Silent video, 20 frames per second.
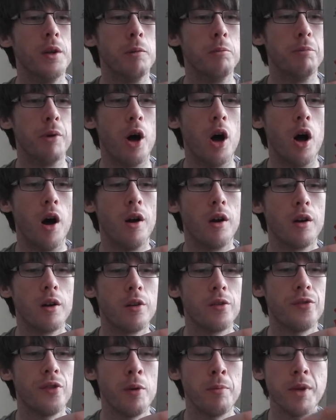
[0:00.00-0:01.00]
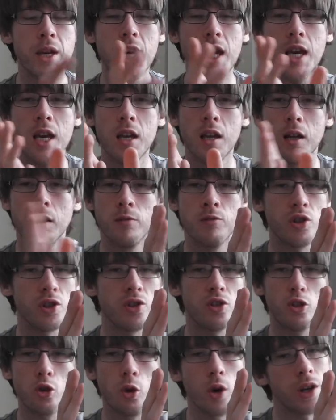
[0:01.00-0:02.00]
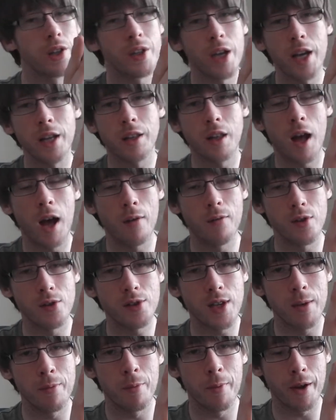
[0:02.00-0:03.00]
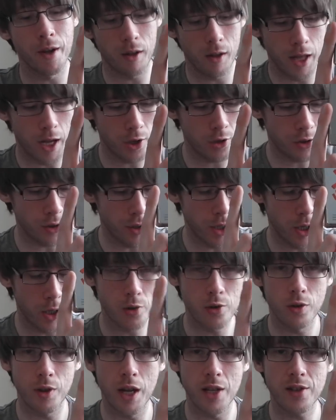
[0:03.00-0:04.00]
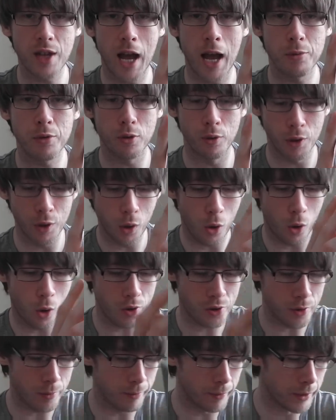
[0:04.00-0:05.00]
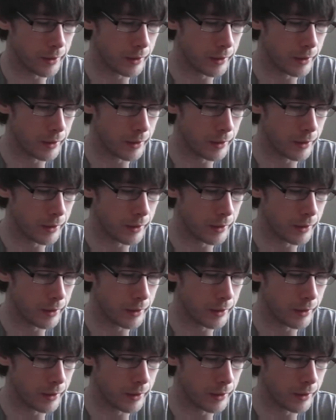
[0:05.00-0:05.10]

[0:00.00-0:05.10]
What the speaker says: But for me, just so excited to have this game in my collection now, so that's absolutely awesome.